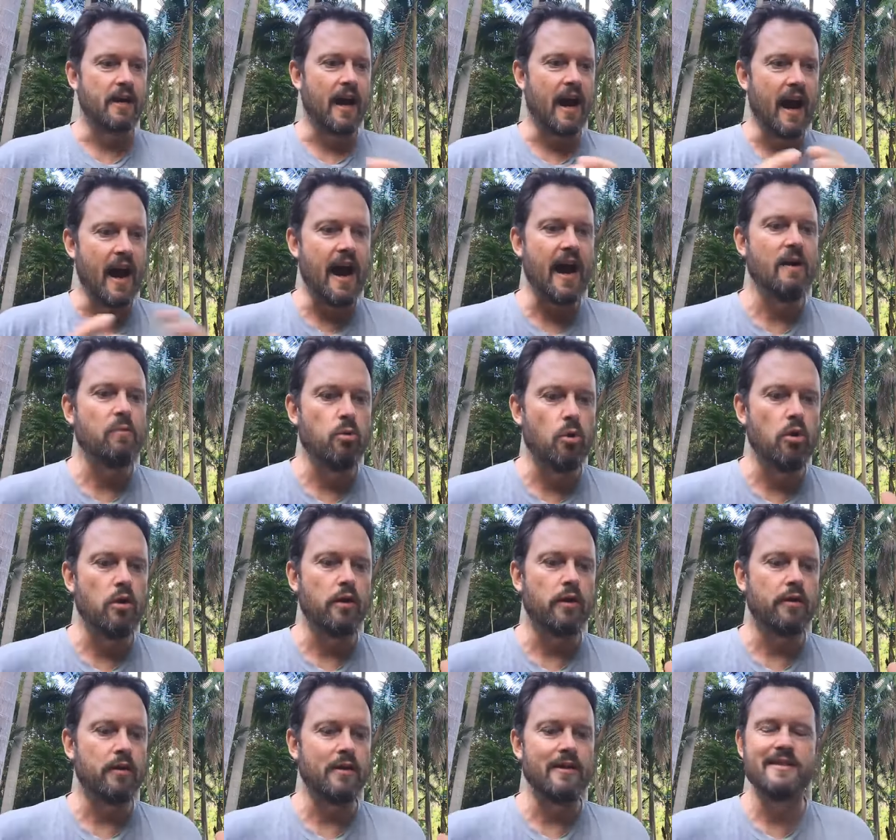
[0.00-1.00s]
hard
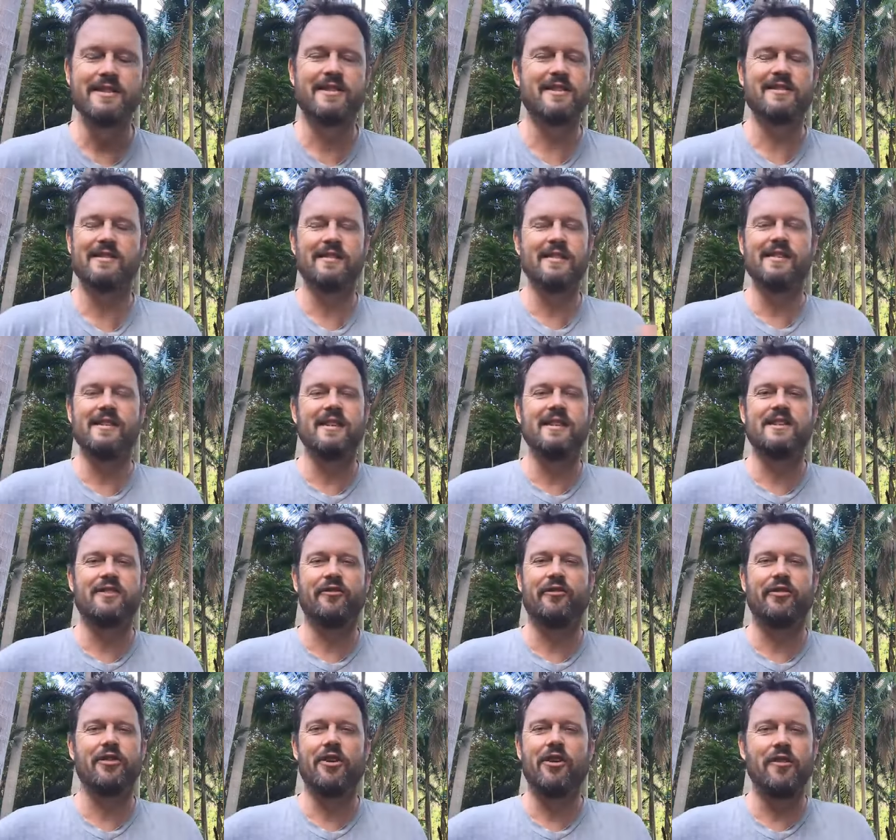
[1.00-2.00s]
work is it's
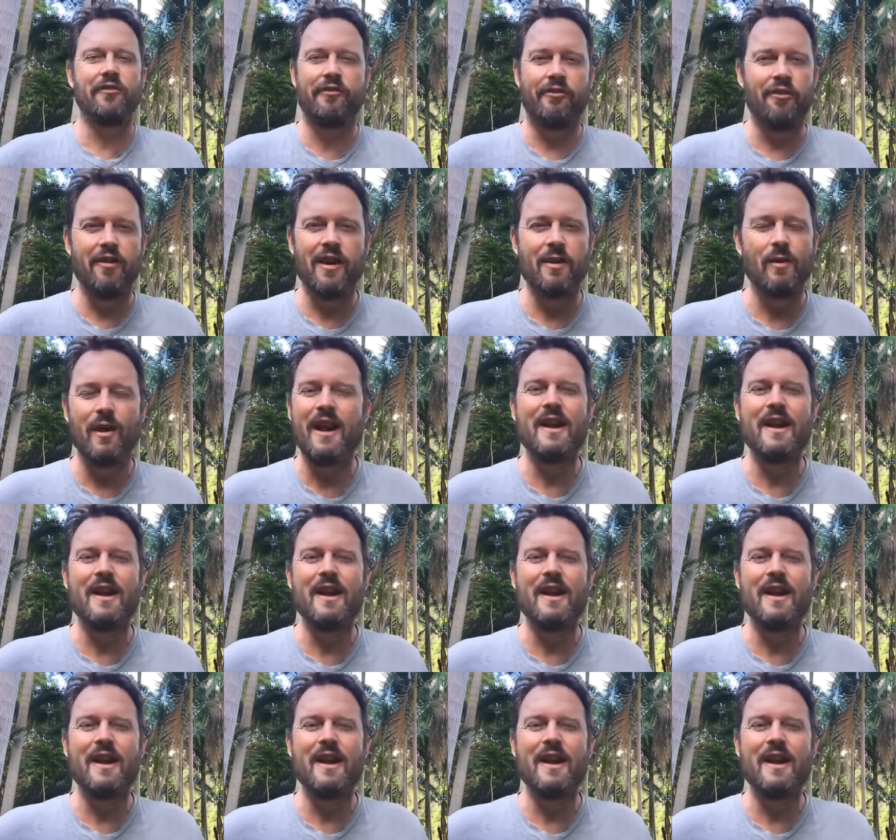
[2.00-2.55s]
for, for anyone.